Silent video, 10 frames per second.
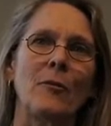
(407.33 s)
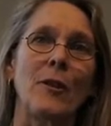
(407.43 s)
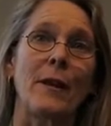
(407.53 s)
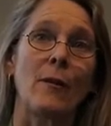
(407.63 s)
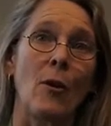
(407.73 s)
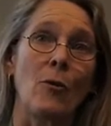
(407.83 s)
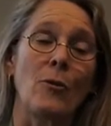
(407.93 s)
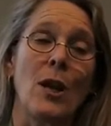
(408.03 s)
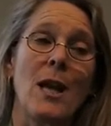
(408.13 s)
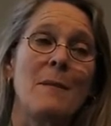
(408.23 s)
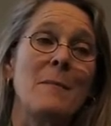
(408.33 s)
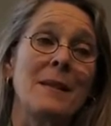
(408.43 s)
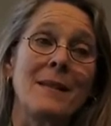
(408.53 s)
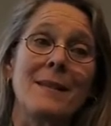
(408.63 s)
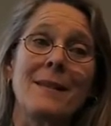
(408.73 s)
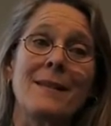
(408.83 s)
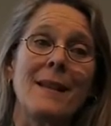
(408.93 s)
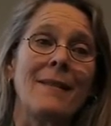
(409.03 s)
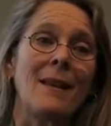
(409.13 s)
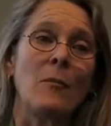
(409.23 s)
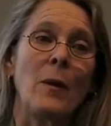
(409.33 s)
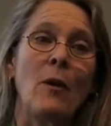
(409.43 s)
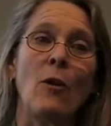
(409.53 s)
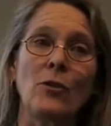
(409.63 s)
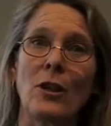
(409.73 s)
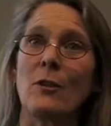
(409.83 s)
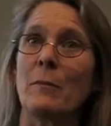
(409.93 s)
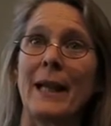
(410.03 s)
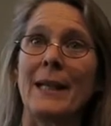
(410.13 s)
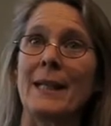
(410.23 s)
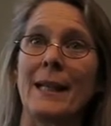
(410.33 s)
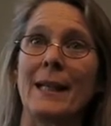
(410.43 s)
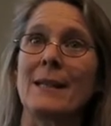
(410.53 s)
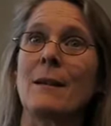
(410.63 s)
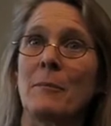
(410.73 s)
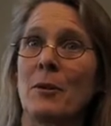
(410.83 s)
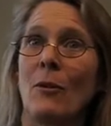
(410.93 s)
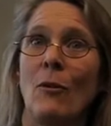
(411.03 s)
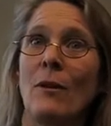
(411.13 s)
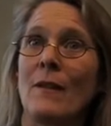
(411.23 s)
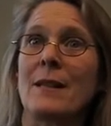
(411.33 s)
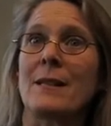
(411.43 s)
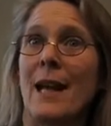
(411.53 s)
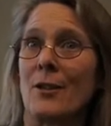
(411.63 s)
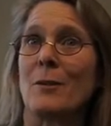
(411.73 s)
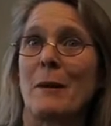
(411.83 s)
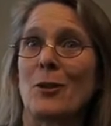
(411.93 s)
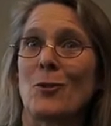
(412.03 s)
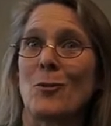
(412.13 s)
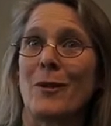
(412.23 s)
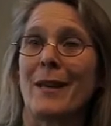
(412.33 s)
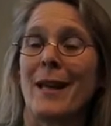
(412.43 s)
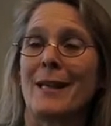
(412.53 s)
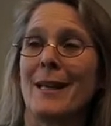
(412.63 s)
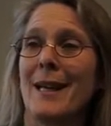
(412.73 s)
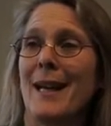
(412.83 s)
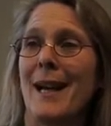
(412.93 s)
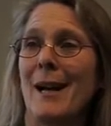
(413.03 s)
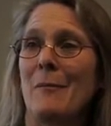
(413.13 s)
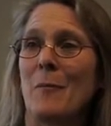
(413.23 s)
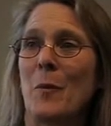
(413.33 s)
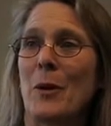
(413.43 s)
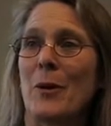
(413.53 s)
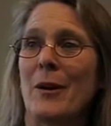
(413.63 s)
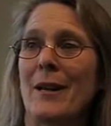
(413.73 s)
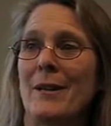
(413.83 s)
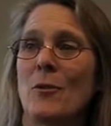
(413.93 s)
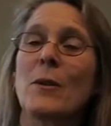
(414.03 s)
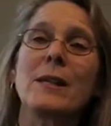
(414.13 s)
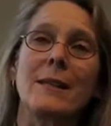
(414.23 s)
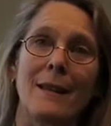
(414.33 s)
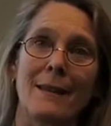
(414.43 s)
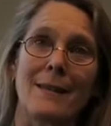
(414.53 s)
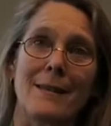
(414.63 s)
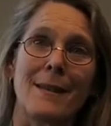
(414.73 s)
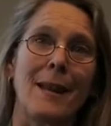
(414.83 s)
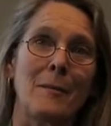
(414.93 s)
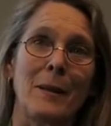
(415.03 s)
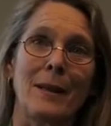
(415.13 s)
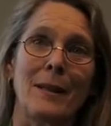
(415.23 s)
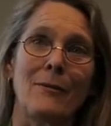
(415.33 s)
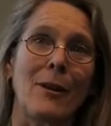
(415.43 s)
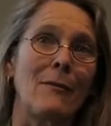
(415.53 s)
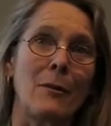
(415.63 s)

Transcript: for their own businesses, and that we all share the planet, and it's up to all of us to actually make sure that we're increasing the sustainability for